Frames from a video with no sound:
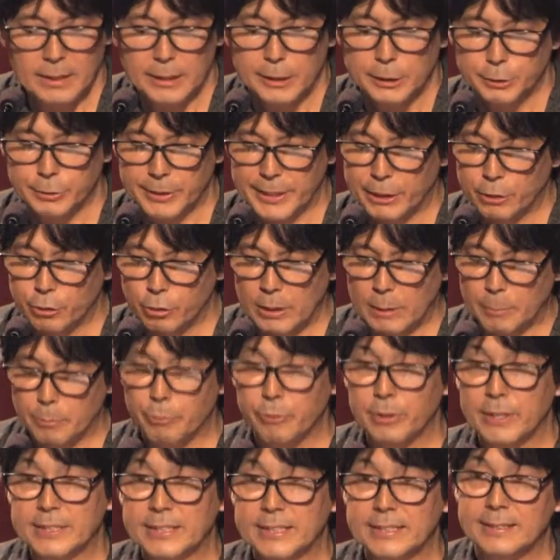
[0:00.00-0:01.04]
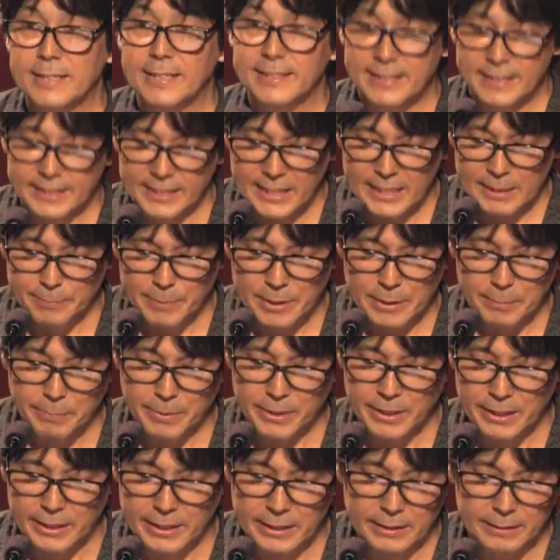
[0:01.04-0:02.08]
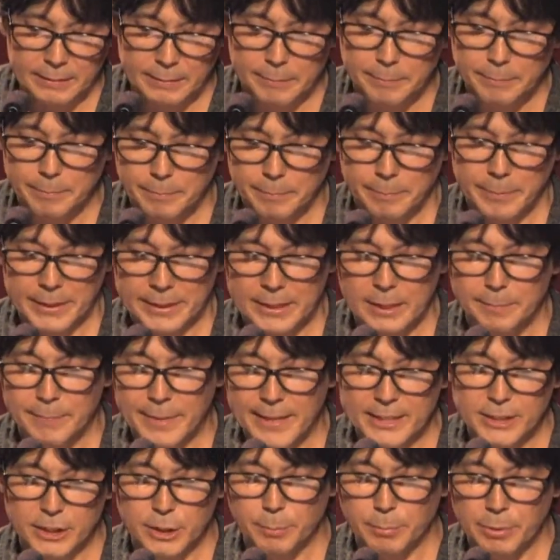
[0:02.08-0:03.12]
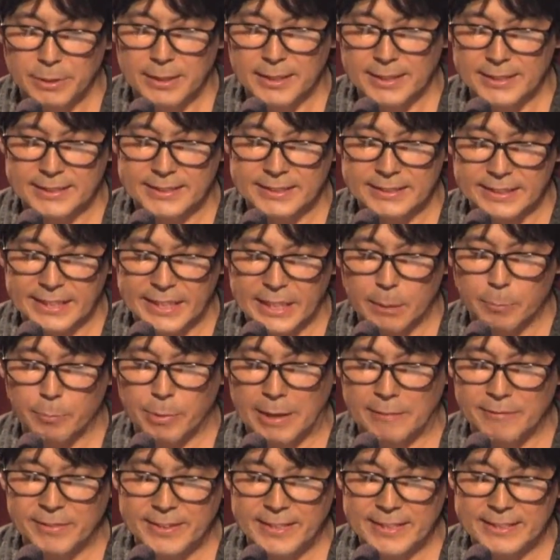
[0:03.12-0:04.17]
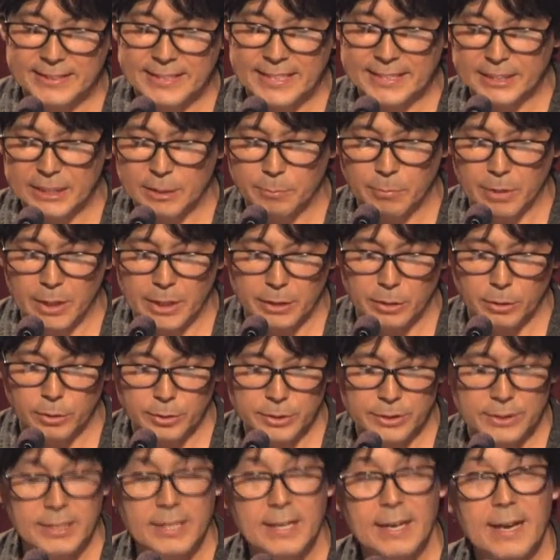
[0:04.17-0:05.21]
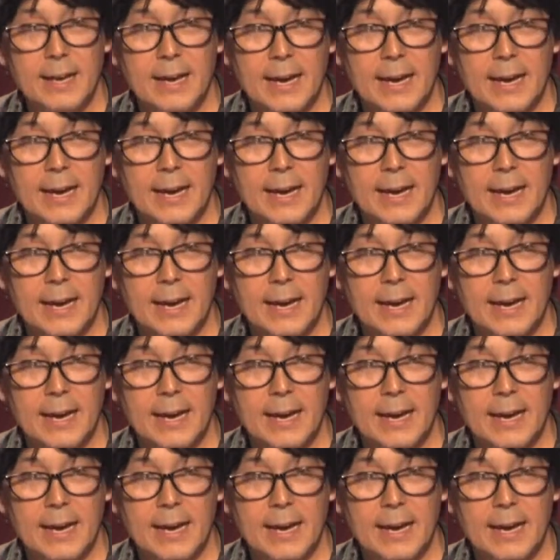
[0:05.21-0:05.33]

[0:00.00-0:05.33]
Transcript: Trade cooperations like the TPP pick the PACER Plus, seek privatization models,